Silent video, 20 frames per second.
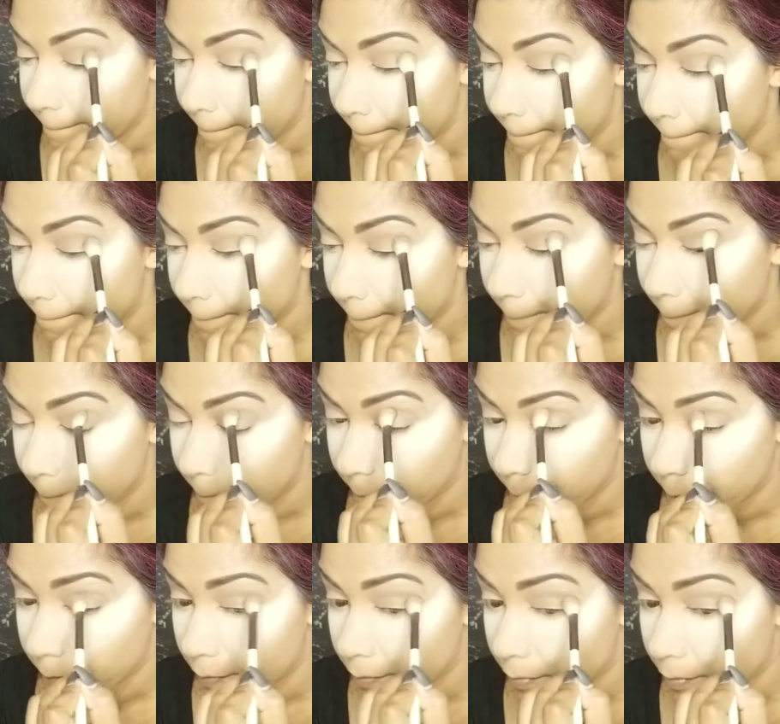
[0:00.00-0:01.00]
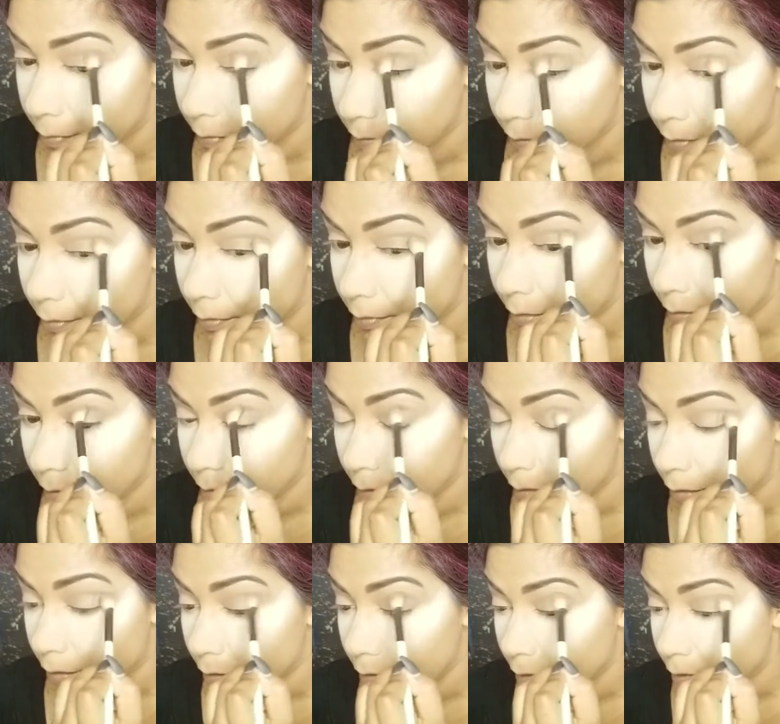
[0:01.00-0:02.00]
that same brush, I'm using
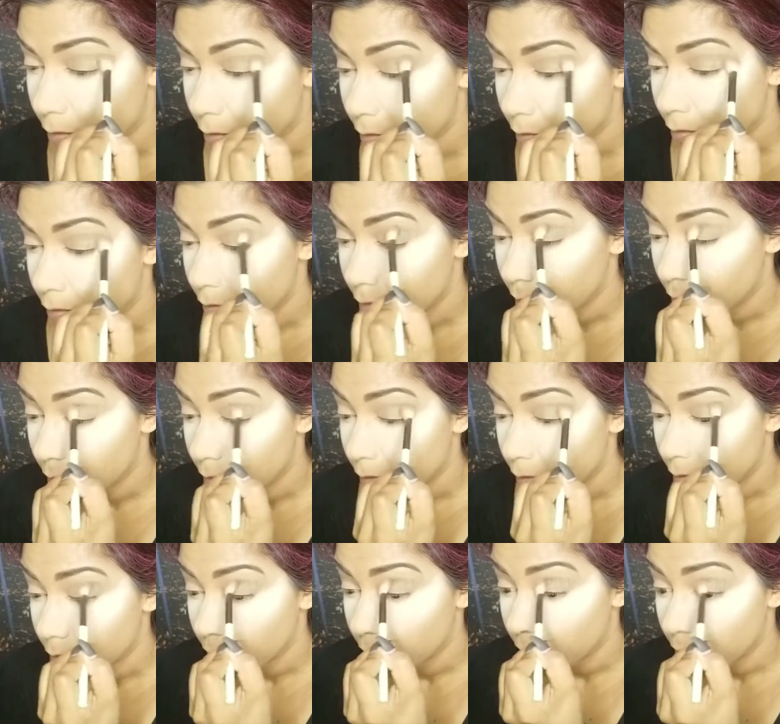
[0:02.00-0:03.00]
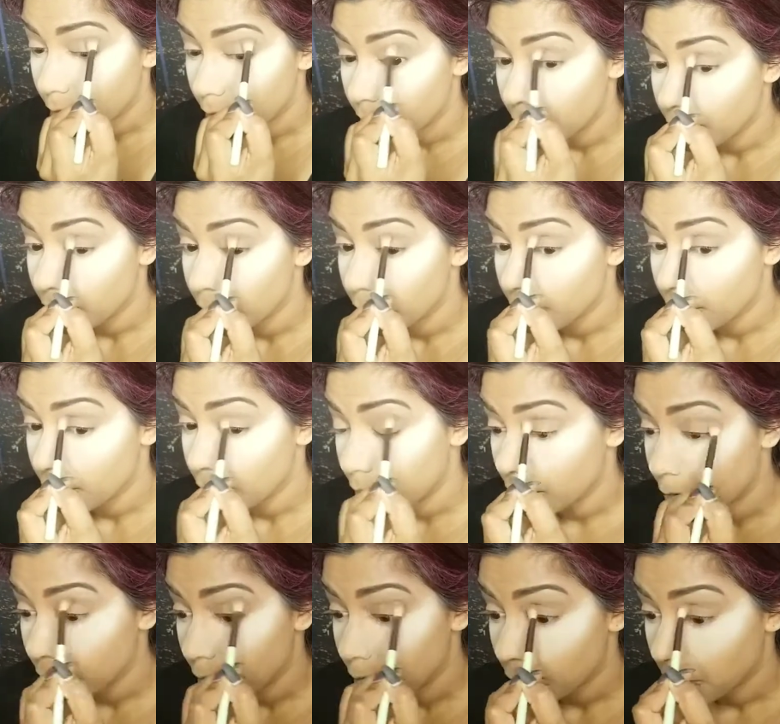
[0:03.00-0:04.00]
the shade Deep Taupe
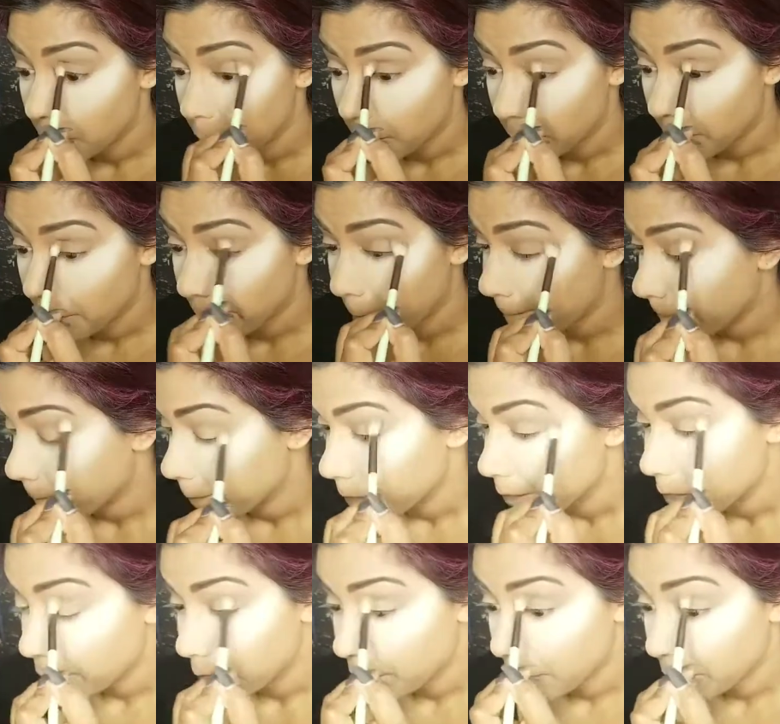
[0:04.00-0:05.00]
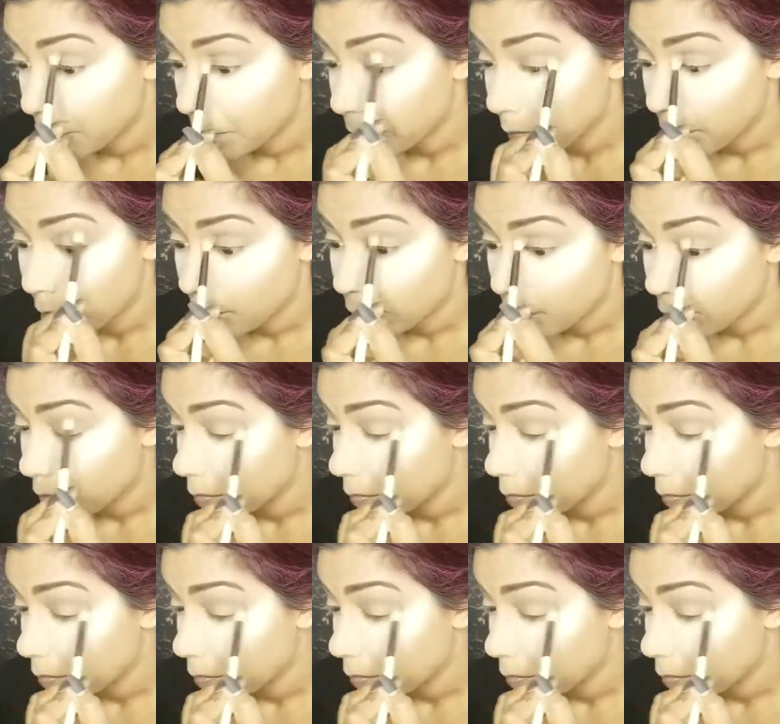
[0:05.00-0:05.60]
and focusing in the crease